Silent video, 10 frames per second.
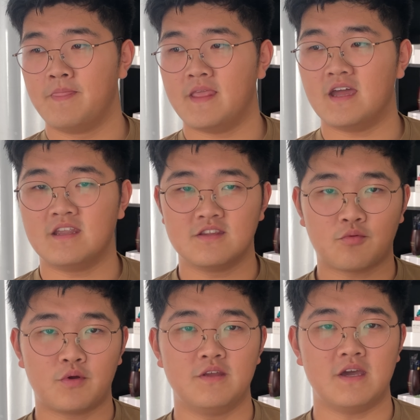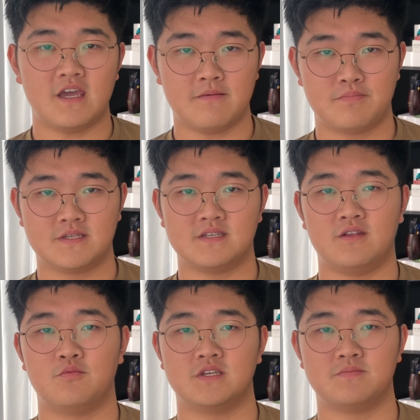And then
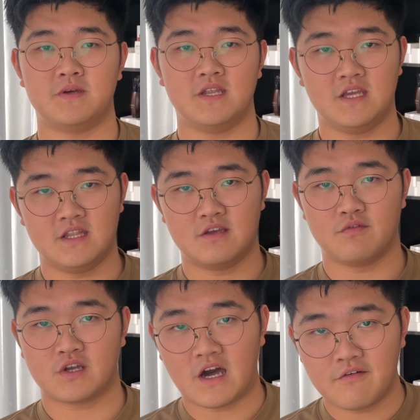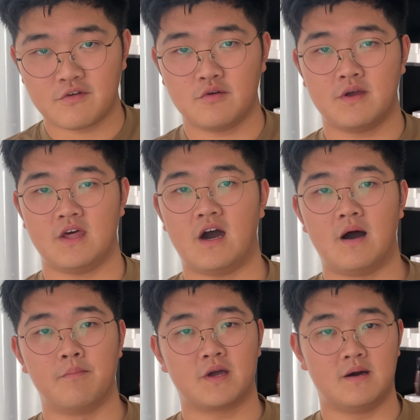28% was spent in the recovery, where the
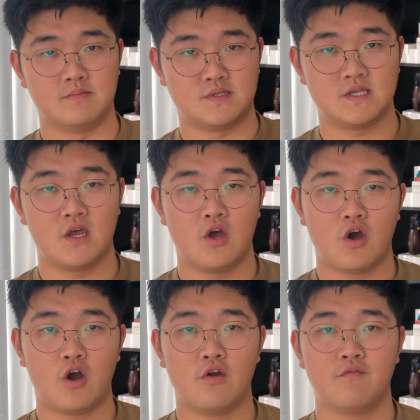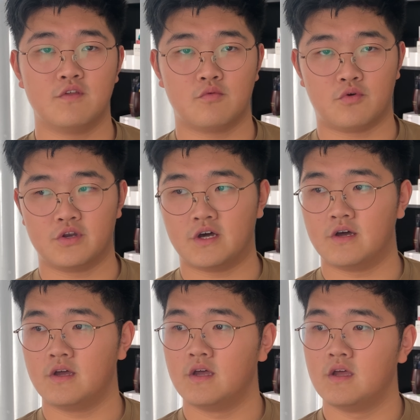arm comes over the water
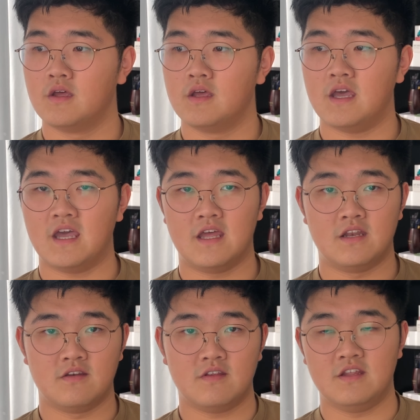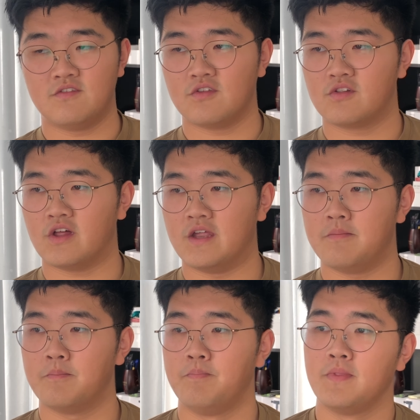and into the glide.
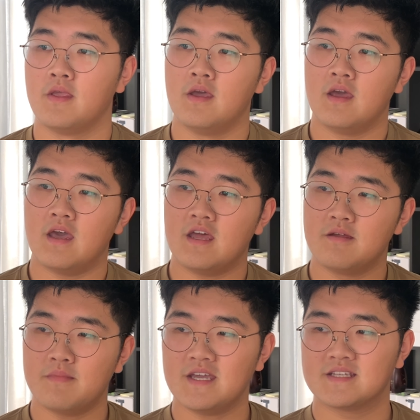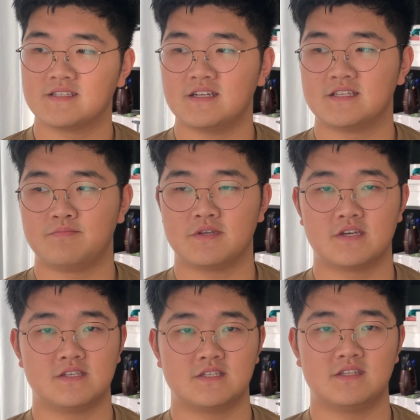And it makes sense
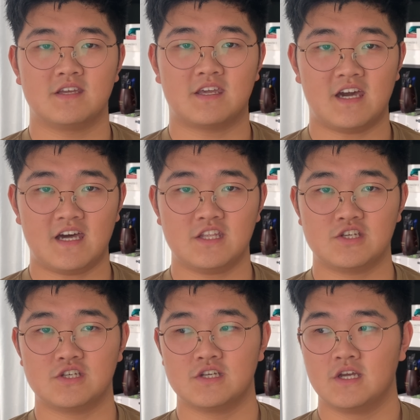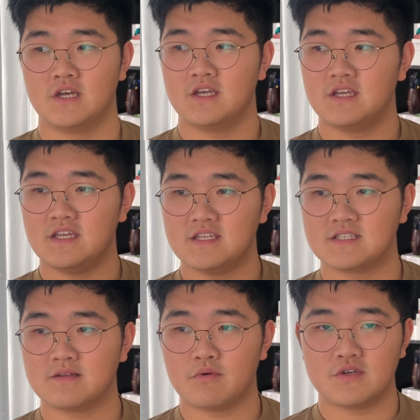because the catch is
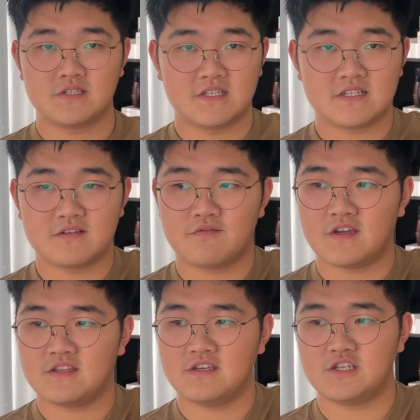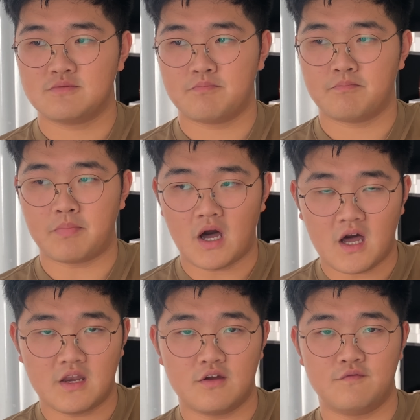the most disadvantaged
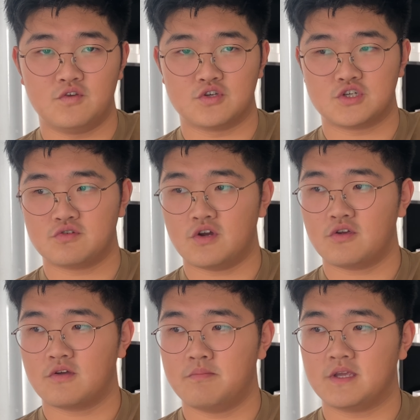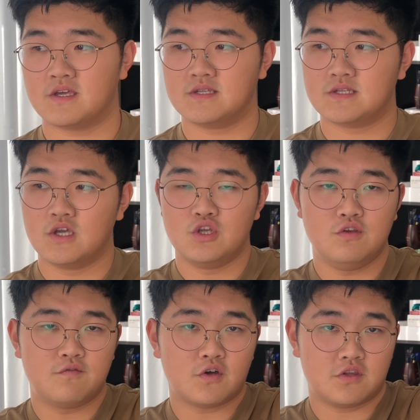part of your stroke, because
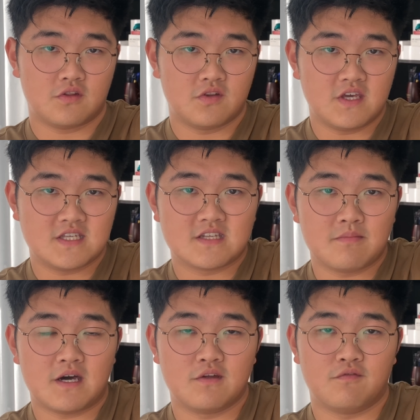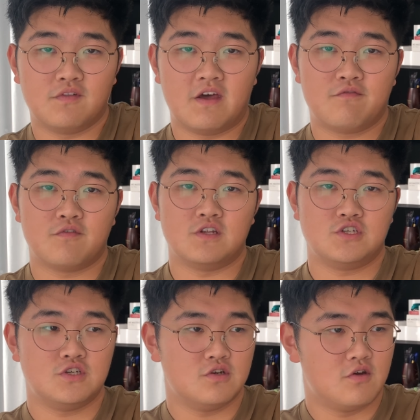you've got the least amount of
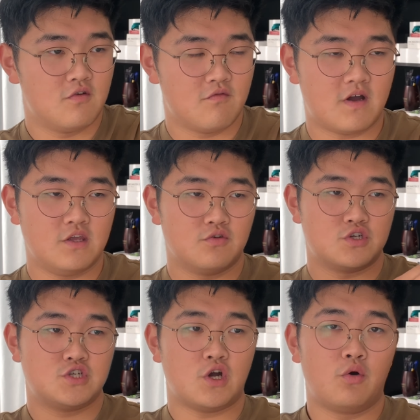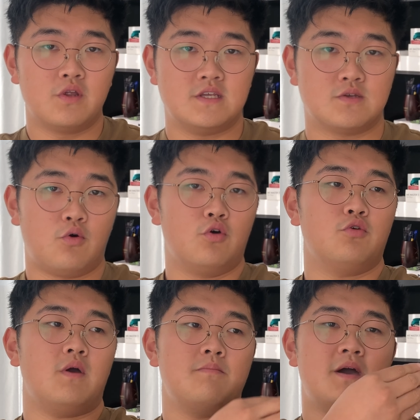leverage, right? Your shoulder is all the
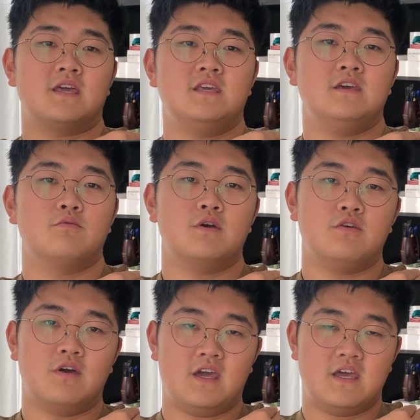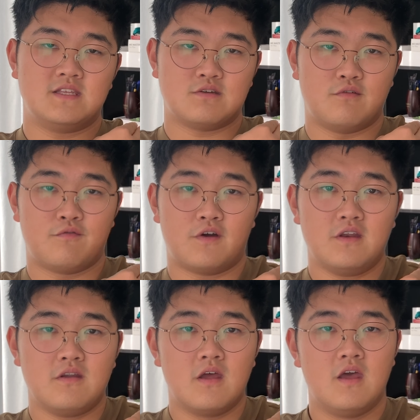way back here where your hands are in
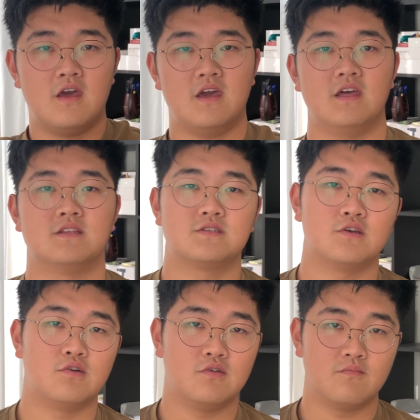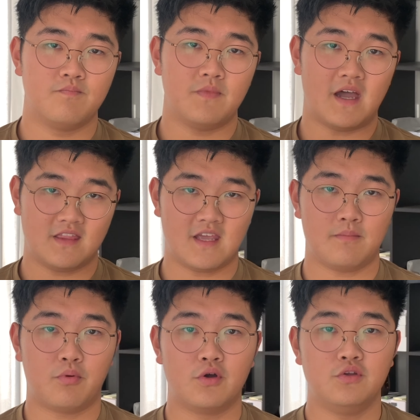front. And so at
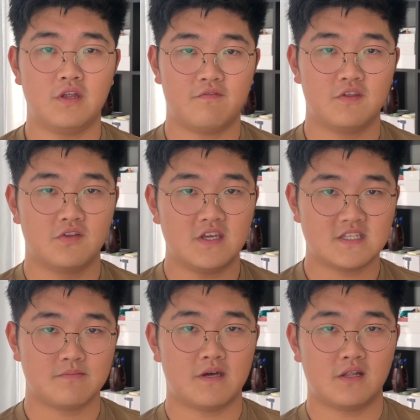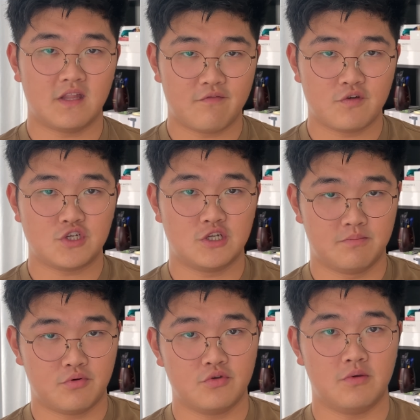that point, you'd have the least amount of leverage to
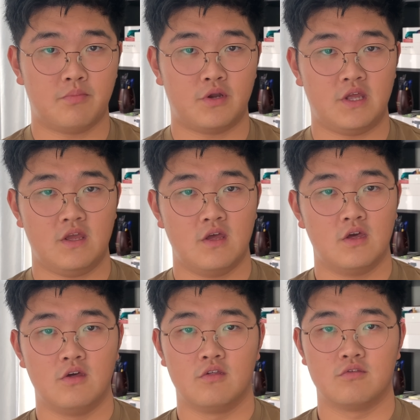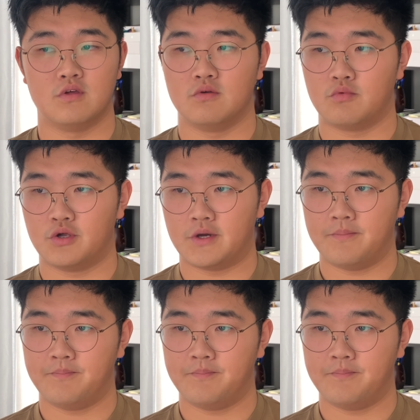pull your body through the water.